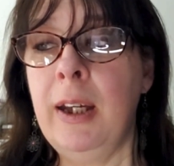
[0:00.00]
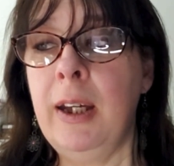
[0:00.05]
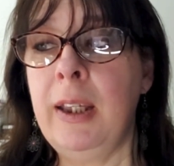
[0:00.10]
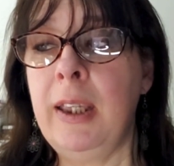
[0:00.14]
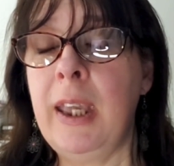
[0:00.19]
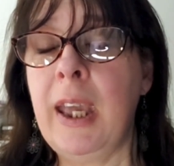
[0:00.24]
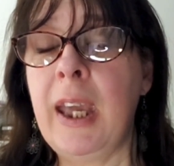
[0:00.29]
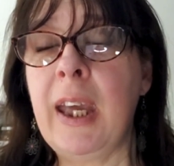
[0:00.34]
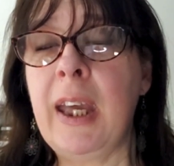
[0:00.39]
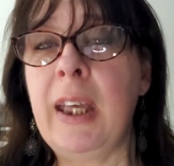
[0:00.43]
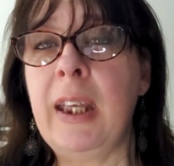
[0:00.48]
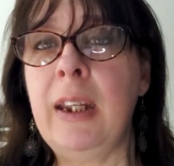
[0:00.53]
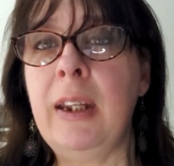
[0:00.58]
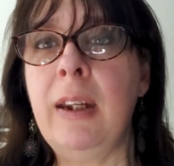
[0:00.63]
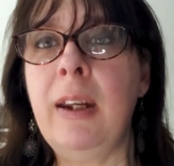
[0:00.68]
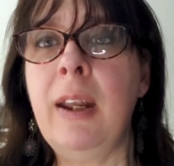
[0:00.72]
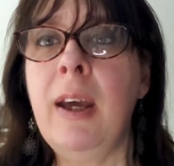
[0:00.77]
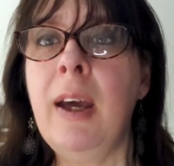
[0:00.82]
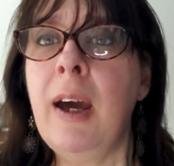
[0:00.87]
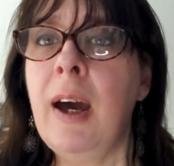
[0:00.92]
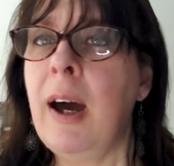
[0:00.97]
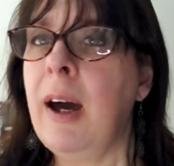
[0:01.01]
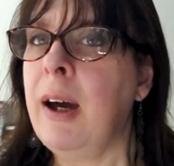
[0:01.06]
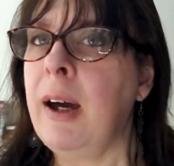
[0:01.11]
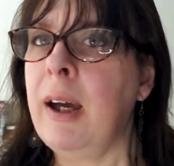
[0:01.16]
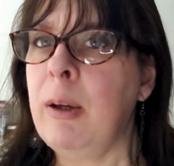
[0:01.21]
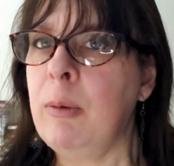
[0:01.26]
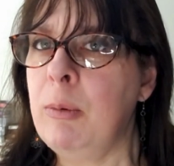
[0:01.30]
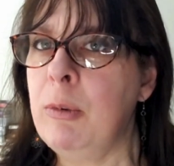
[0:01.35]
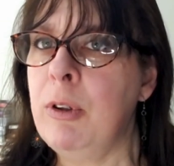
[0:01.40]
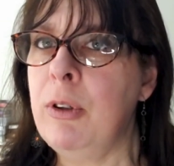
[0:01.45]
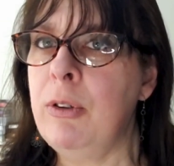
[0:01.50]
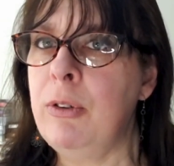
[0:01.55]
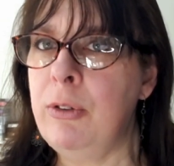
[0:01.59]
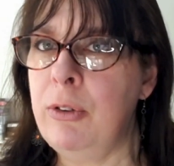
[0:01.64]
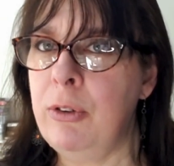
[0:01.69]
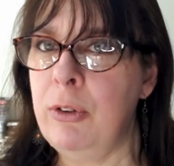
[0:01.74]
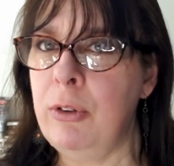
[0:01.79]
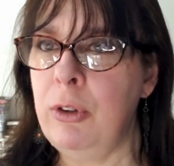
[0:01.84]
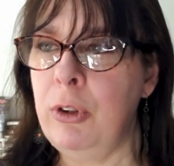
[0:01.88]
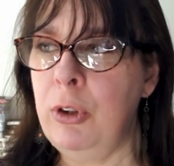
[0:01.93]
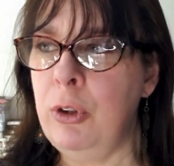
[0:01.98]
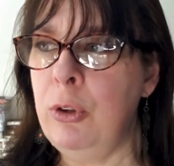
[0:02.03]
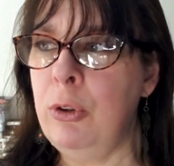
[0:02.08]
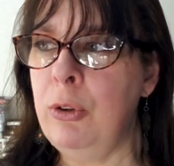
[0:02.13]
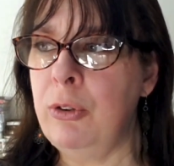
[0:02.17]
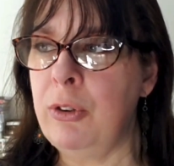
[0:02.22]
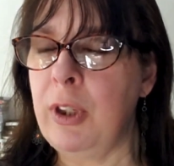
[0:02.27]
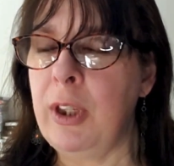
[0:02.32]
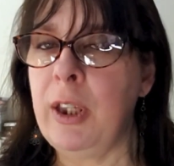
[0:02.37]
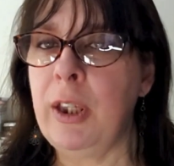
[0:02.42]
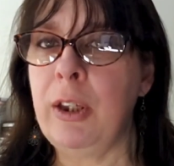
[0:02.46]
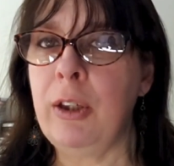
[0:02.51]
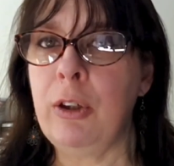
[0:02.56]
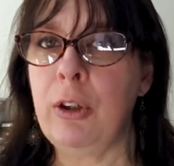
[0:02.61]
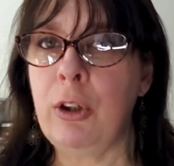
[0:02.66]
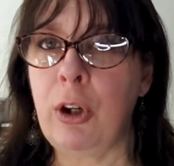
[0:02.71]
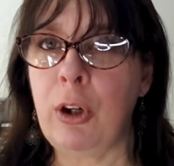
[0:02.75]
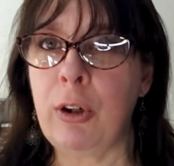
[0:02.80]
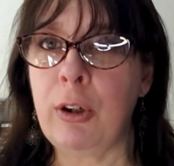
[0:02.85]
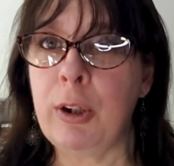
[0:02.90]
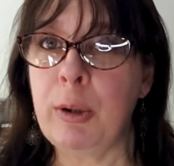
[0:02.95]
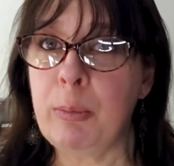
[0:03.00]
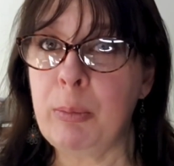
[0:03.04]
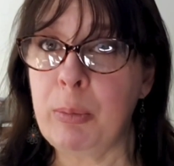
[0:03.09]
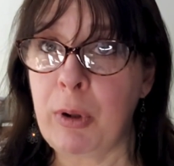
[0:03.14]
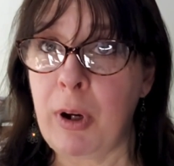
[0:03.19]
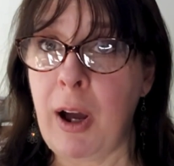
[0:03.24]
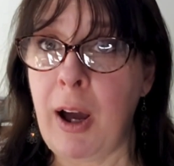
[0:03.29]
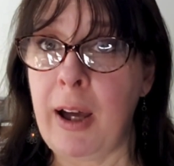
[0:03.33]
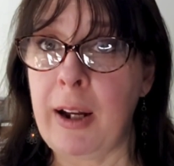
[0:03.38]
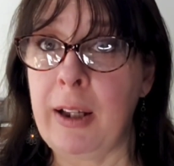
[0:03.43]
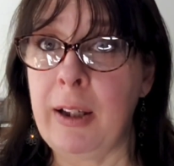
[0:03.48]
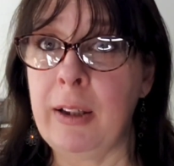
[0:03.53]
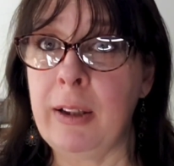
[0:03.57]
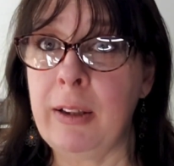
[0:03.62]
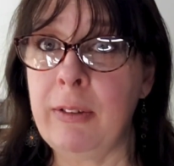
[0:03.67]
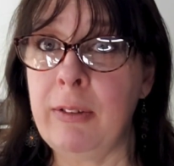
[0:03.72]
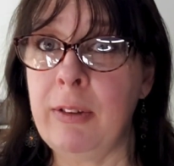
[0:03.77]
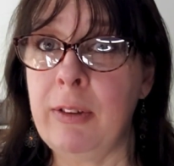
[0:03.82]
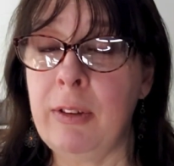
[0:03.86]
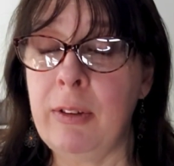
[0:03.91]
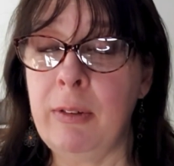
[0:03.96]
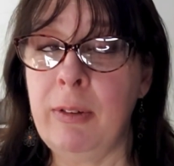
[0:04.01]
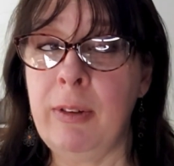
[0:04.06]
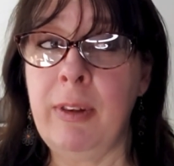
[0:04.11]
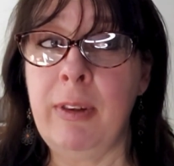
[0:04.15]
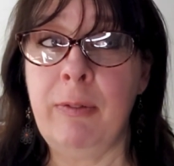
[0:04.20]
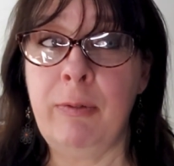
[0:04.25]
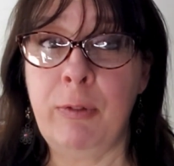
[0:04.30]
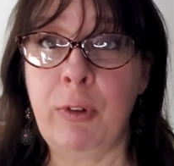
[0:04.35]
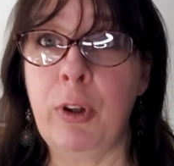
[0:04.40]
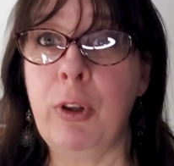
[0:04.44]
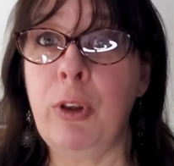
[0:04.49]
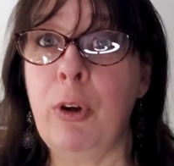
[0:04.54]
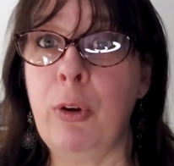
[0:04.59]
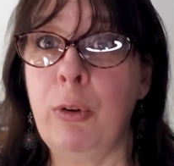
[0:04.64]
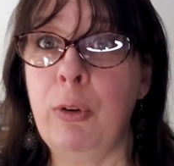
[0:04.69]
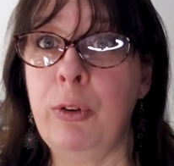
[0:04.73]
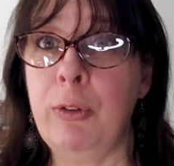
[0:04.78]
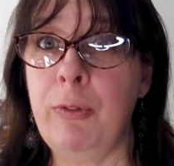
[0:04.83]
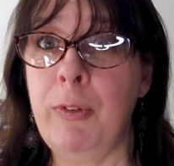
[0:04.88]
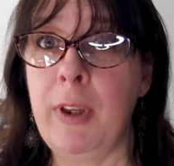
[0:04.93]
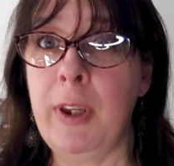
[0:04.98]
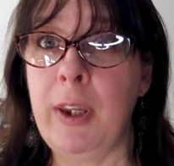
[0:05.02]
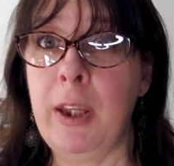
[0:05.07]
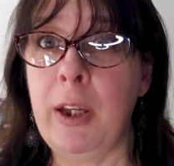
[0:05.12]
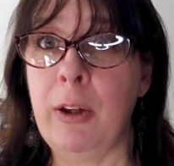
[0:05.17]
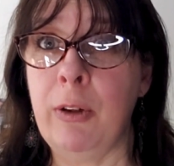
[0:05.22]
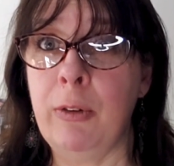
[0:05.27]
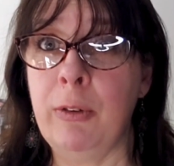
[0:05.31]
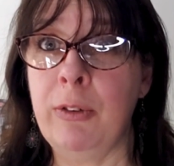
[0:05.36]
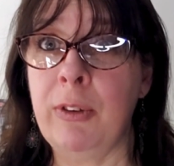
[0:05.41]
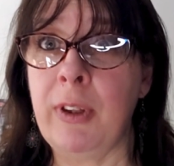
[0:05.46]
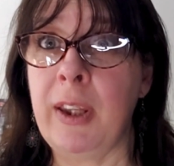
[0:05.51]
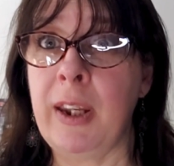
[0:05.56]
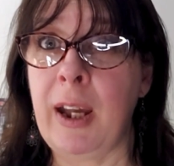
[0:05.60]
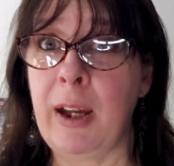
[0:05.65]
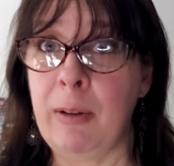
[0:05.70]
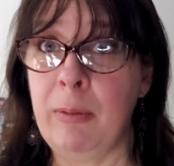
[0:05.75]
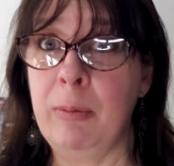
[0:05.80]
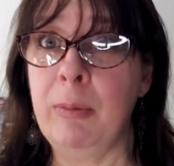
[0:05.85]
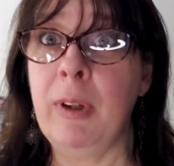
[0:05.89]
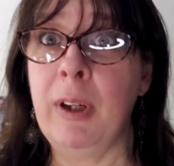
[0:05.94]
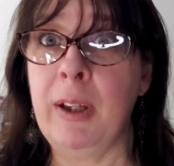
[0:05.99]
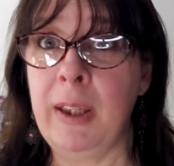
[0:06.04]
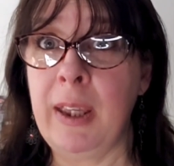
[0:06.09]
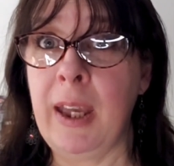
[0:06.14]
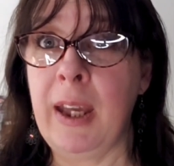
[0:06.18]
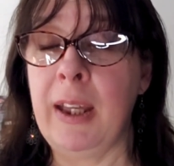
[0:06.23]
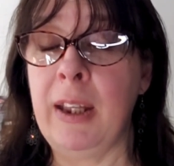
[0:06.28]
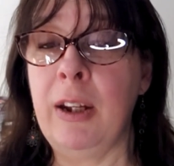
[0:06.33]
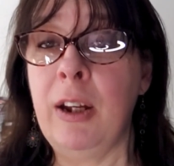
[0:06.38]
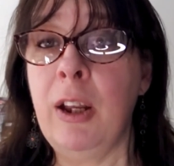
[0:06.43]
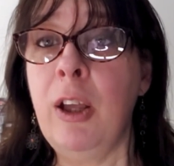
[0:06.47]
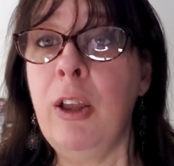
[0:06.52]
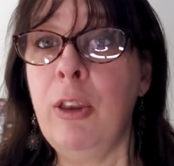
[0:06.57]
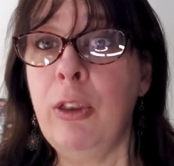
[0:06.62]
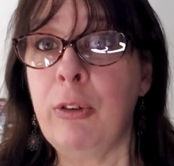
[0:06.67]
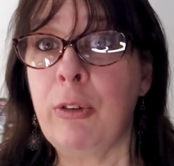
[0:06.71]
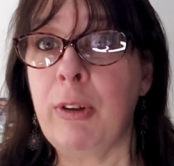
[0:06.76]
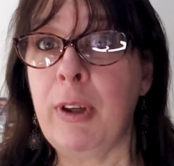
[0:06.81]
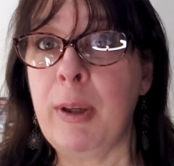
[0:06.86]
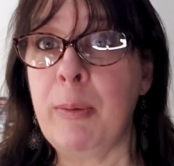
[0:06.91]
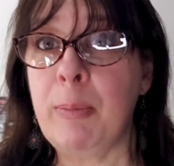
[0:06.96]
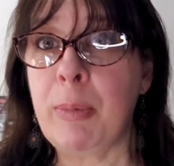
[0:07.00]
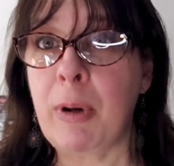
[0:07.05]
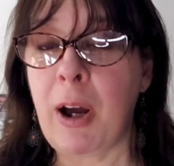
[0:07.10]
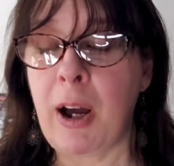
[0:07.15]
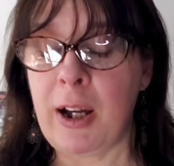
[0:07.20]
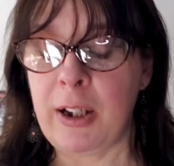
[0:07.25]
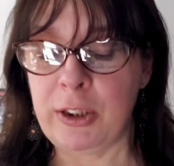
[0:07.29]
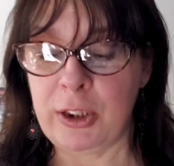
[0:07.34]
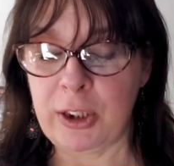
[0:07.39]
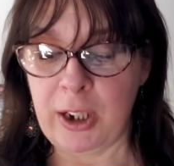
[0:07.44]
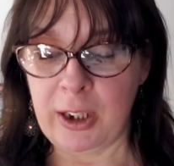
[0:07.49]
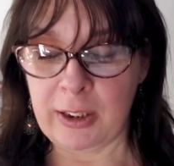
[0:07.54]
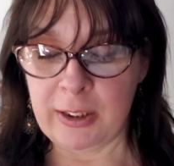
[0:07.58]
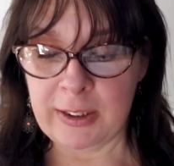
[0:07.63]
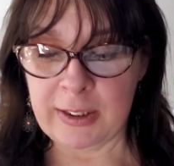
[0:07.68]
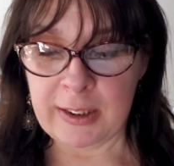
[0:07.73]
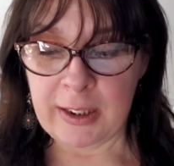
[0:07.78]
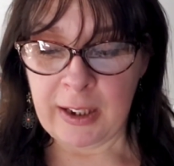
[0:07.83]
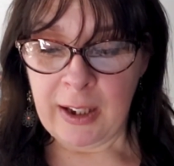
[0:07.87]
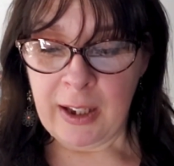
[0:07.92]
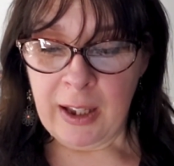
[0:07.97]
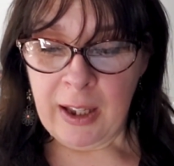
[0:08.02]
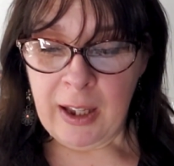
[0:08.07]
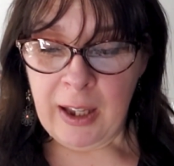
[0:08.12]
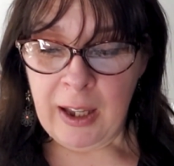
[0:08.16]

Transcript: Again, I was using current product for those videos, and again, 3 projects.